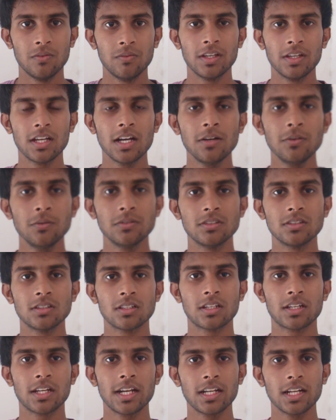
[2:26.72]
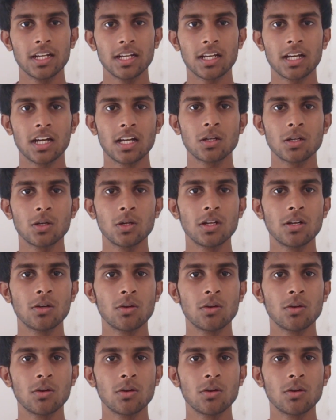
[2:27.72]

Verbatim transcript: We have created a control